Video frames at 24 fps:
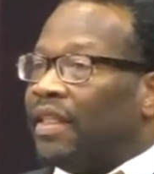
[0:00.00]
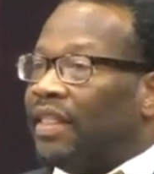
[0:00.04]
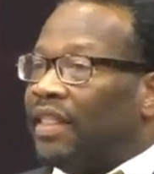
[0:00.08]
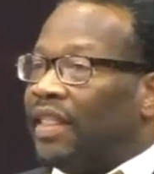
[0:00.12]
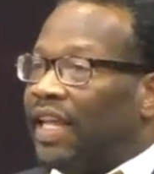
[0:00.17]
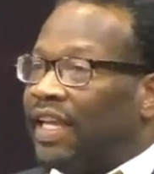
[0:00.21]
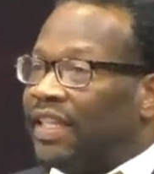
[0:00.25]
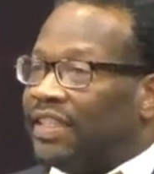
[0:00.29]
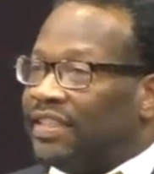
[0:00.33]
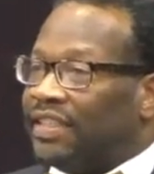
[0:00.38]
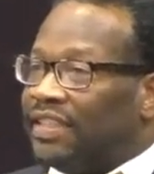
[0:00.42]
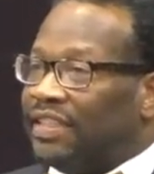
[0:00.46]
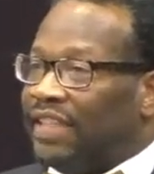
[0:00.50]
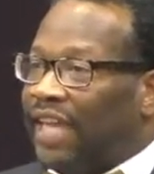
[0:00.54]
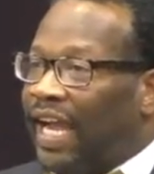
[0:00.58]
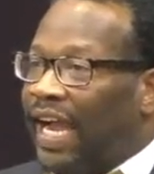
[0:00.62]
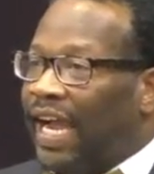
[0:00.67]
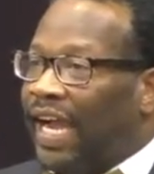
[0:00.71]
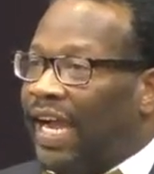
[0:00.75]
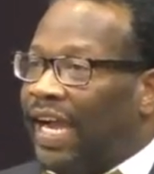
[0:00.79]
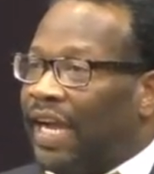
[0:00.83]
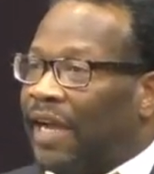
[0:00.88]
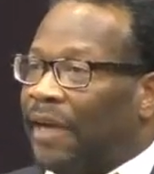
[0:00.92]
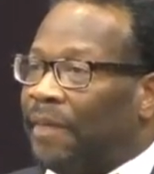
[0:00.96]
That's the
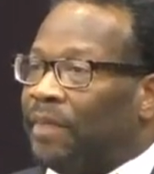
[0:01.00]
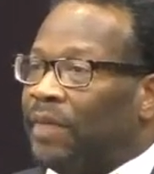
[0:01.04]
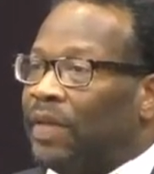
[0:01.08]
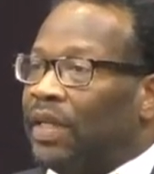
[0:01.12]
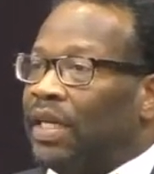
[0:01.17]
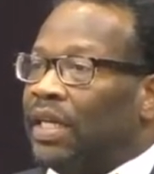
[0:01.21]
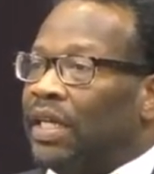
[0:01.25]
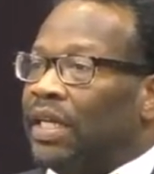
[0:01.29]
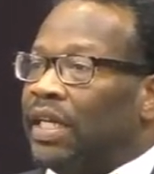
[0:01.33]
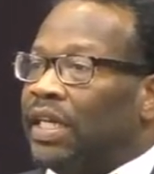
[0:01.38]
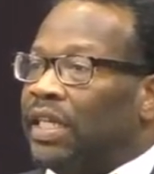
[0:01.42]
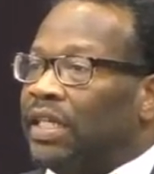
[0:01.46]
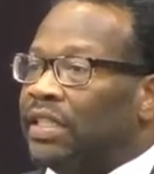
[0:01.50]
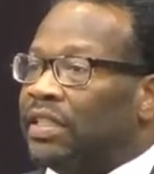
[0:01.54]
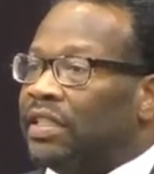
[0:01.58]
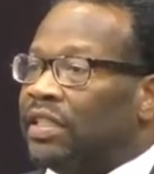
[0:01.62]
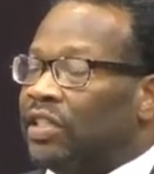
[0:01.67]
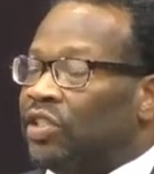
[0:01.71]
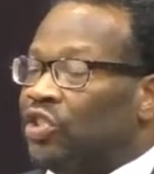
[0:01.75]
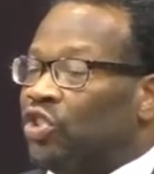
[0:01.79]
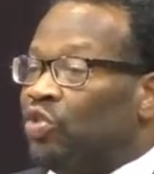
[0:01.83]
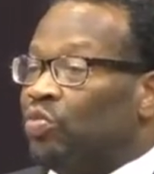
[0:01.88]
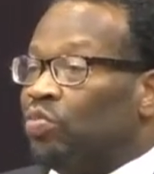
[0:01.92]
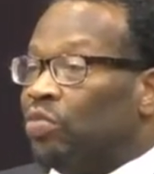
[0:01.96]
time he
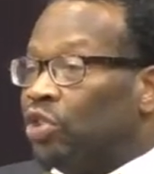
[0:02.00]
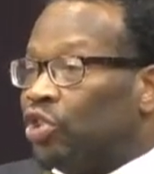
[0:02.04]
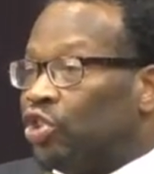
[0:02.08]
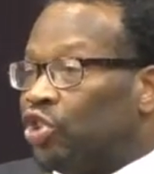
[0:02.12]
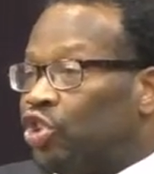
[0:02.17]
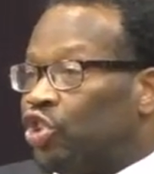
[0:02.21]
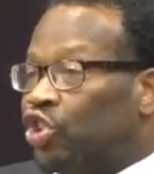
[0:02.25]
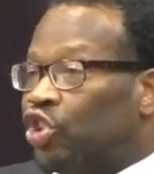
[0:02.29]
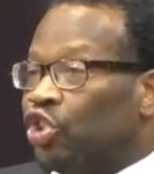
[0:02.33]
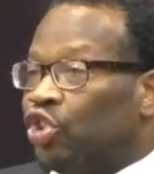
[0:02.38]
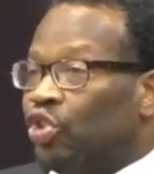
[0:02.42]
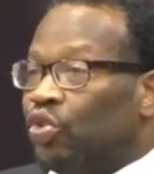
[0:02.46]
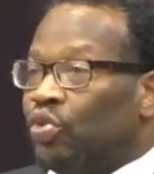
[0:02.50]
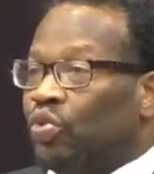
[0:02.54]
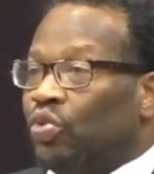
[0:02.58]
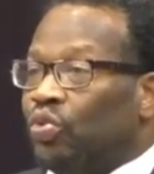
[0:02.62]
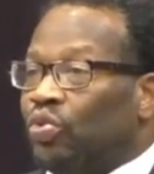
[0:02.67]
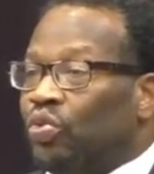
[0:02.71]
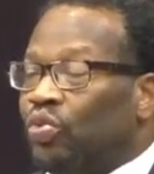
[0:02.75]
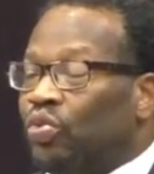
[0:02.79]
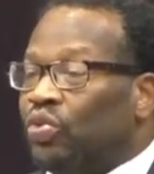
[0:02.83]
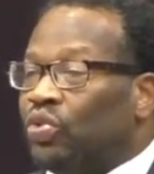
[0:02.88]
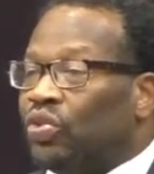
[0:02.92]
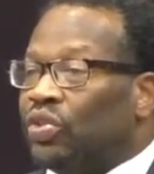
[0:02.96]
says you must
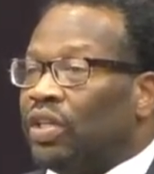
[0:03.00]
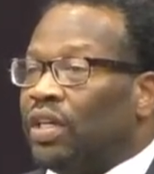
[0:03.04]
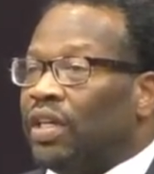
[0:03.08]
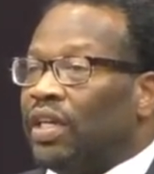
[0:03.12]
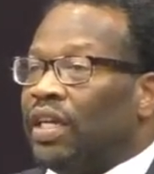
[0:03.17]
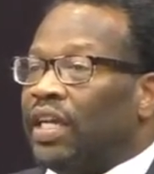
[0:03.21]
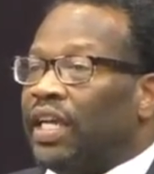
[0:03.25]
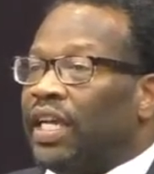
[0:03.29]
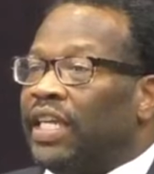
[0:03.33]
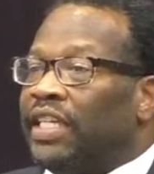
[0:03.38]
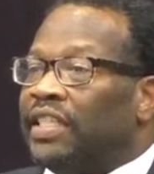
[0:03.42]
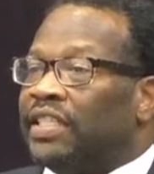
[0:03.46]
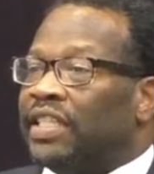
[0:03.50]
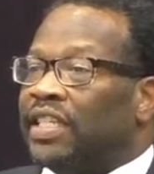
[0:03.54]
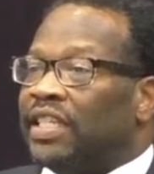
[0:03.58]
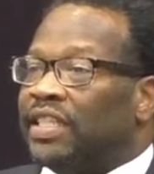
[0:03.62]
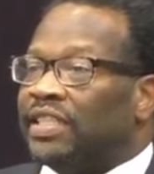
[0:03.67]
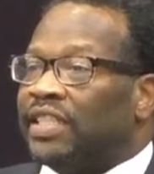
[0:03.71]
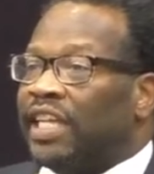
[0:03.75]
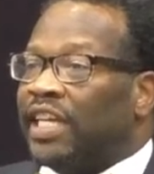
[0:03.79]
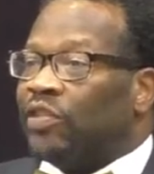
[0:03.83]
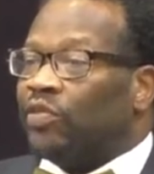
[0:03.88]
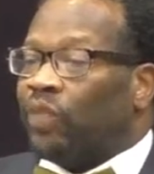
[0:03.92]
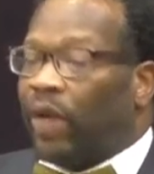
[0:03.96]
choose. He
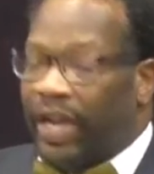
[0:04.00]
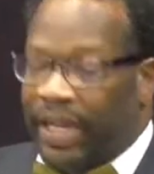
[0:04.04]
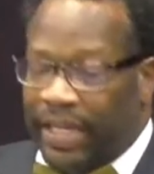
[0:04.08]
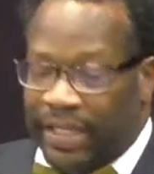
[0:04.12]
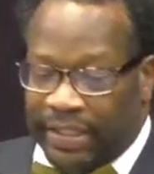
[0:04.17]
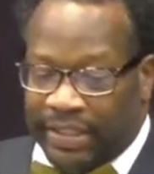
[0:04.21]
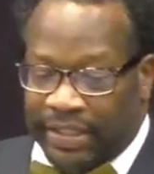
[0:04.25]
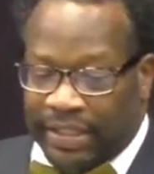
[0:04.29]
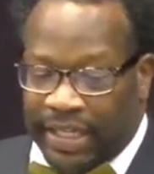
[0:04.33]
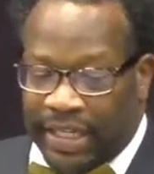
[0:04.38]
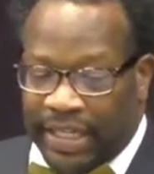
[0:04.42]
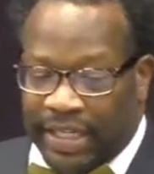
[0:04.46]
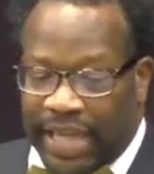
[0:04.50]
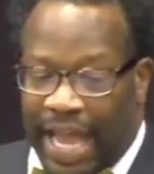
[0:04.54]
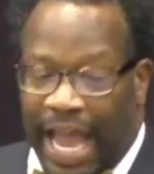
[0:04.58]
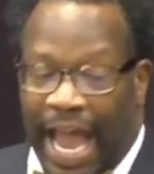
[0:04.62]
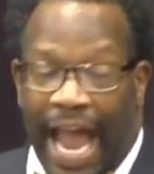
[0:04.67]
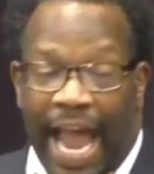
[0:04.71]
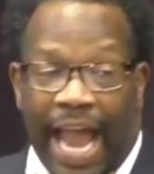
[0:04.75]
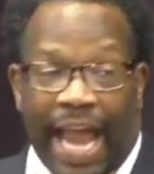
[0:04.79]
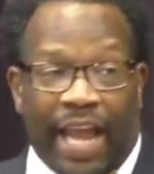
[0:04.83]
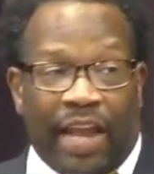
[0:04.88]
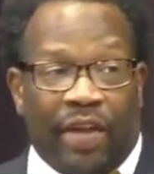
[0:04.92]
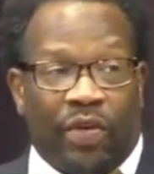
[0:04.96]
says that's why he said
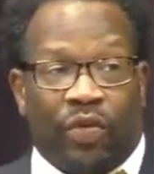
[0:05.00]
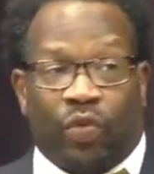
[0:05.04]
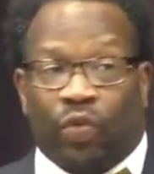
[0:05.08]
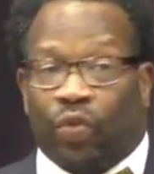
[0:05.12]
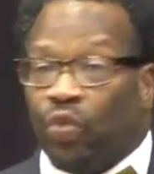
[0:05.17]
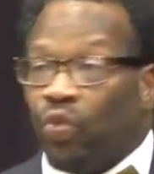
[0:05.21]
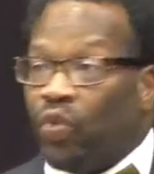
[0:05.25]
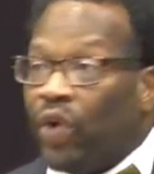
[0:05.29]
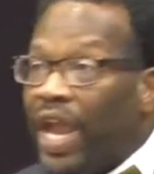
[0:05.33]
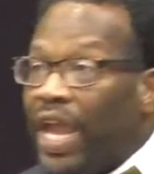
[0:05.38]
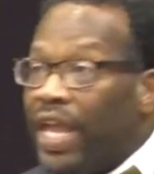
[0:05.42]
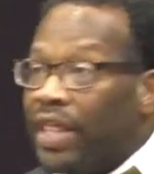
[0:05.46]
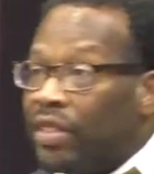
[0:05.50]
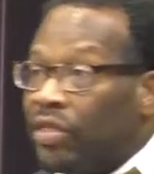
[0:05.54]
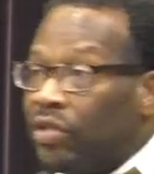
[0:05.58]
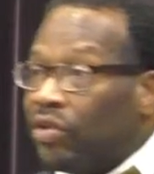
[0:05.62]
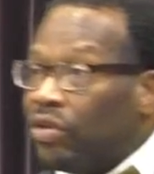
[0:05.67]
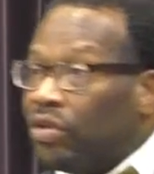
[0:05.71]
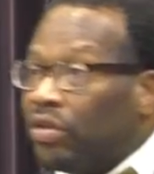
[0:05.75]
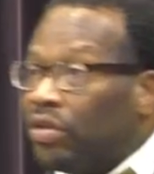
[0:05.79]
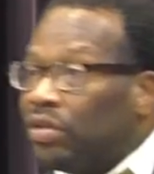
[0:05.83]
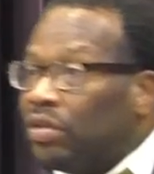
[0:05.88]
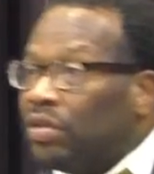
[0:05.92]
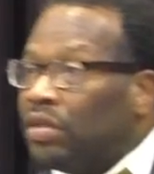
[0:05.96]
I
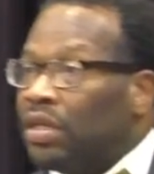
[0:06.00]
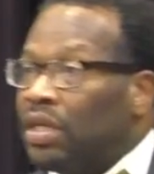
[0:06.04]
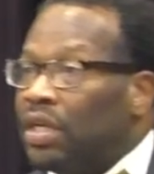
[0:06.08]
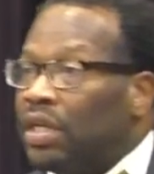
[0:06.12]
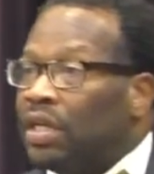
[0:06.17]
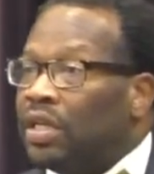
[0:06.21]
rather.